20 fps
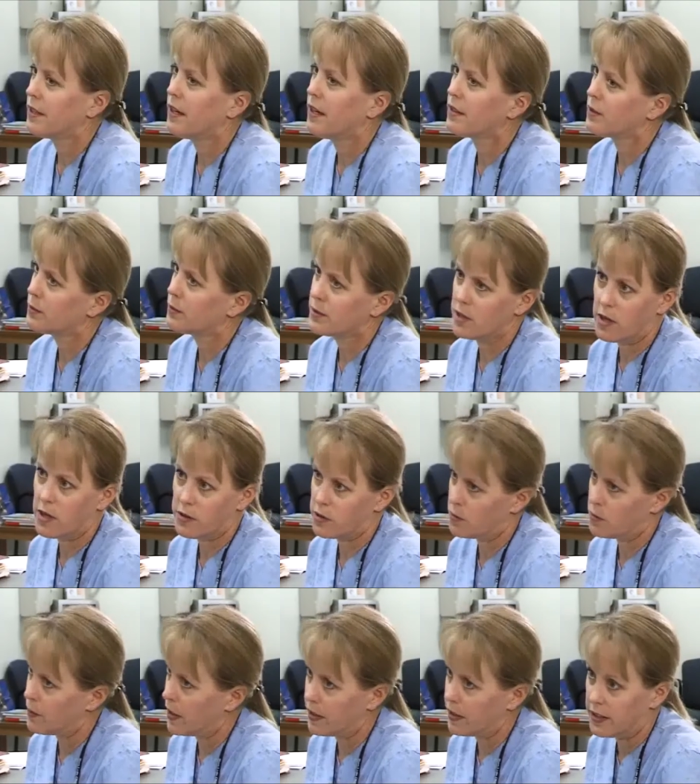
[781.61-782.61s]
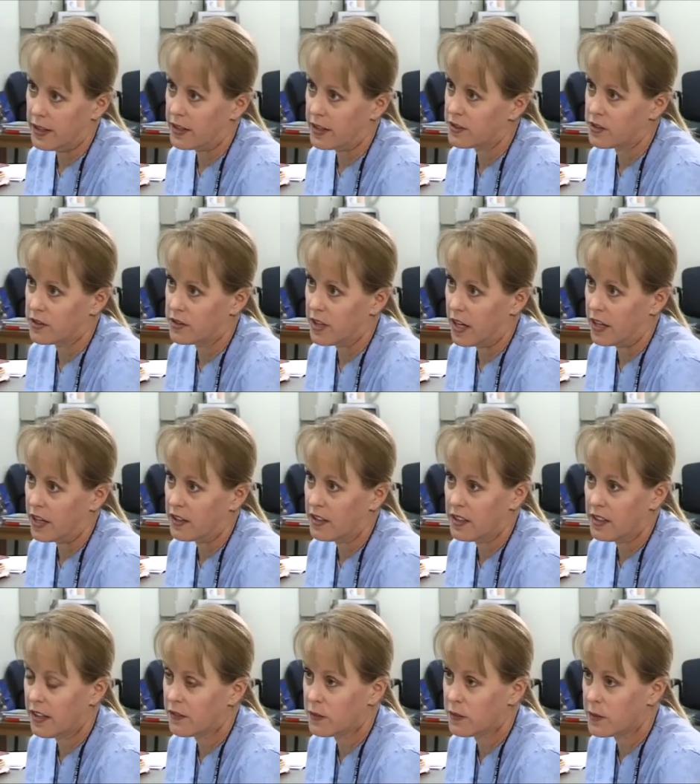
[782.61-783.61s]
talked to his doctor about it yesterday and
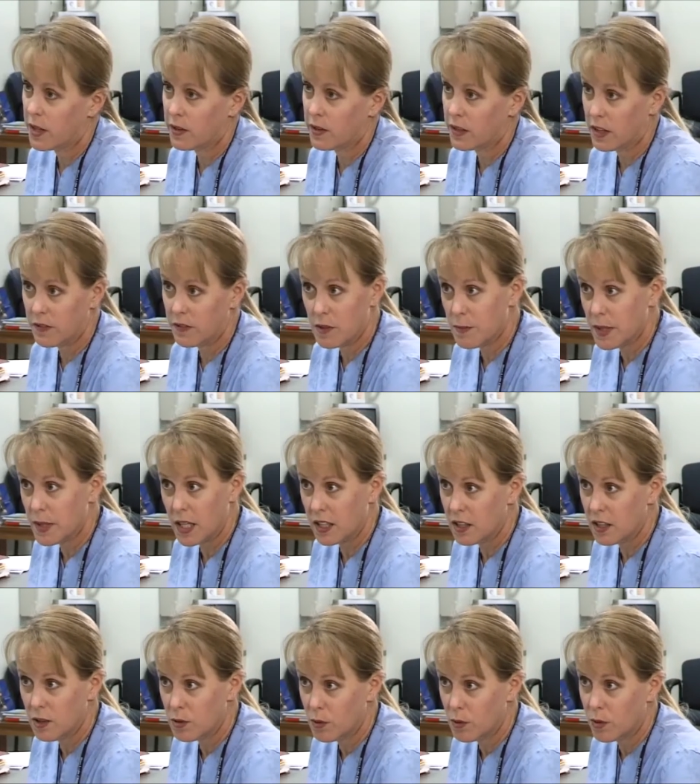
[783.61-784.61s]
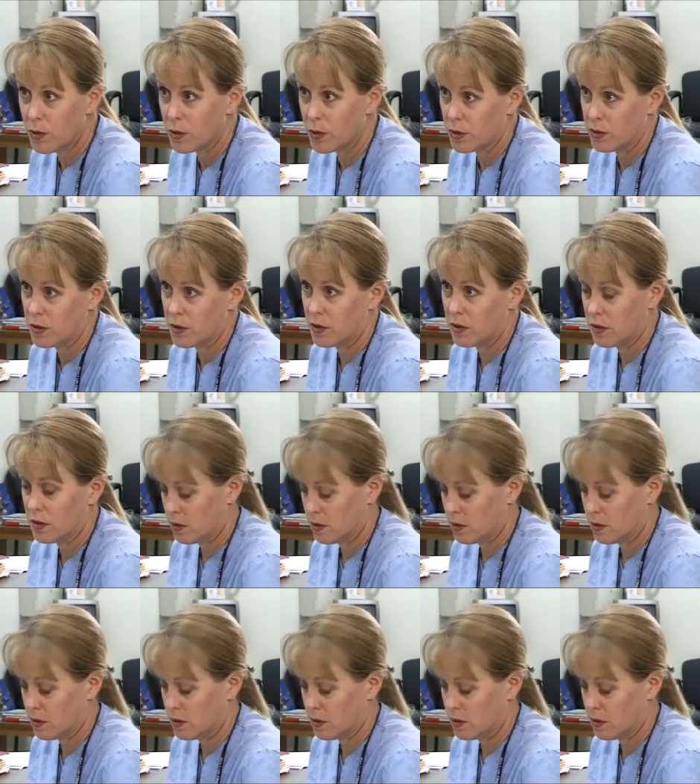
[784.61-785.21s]
he left without giving me any new orders.